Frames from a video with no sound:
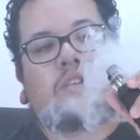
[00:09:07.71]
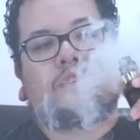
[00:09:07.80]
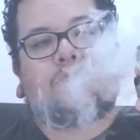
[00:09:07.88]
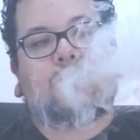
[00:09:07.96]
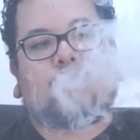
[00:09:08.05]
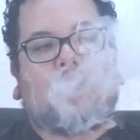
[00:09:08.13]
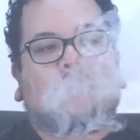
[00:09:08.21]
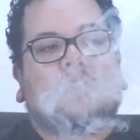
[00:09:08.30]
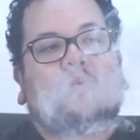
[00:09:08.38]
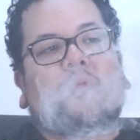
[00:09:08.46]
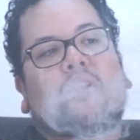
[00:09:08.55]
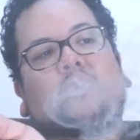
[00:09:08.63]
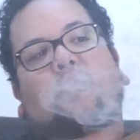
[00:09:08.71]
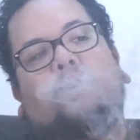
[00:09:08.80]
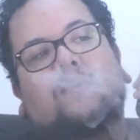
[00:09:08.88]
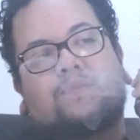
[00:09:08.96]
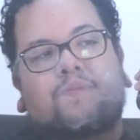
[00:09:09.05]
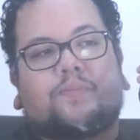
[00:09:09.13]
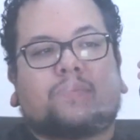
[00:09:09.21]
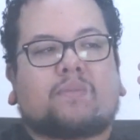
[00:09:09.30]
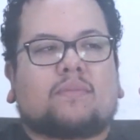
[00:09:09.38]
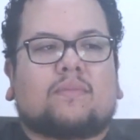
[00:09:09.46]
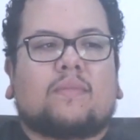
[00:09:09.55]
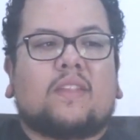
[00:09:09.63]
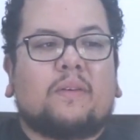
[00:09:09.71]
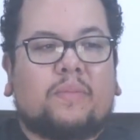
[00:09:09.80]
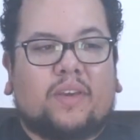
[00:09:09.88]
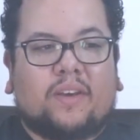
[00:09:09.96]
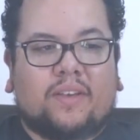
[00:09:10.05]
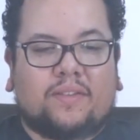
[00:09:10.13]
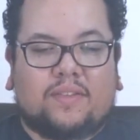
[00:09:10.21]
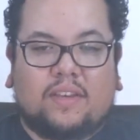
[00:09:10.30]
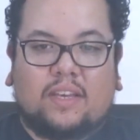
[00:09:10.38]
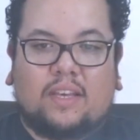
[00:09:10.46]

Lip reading: So soft is pretty cool because